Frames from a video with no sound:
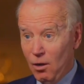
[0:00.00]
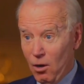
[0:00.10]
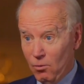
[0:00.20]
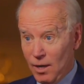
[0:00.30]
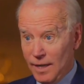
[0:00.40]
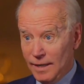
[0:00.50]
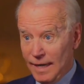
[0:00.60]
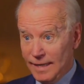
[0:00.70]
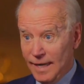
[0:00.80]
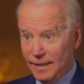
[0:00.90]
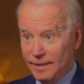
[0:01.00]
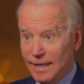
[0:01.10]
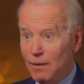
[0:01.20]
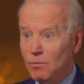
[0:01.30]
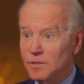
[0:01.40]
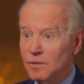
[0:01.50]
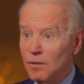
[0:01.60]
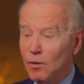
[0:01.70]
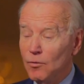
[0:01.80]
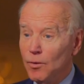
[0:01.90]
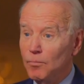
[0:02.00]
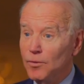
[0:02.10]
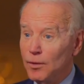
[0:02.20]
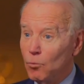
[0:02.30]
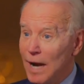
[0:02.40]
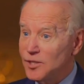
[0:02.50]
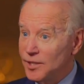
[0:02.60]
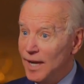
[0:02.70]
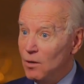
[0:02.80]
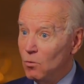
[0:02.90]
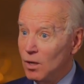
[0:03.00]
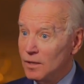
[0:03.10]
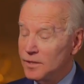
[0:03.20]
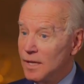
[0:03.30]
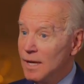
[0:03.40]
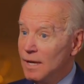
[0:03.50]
All right, I get it." That was the, the rationale was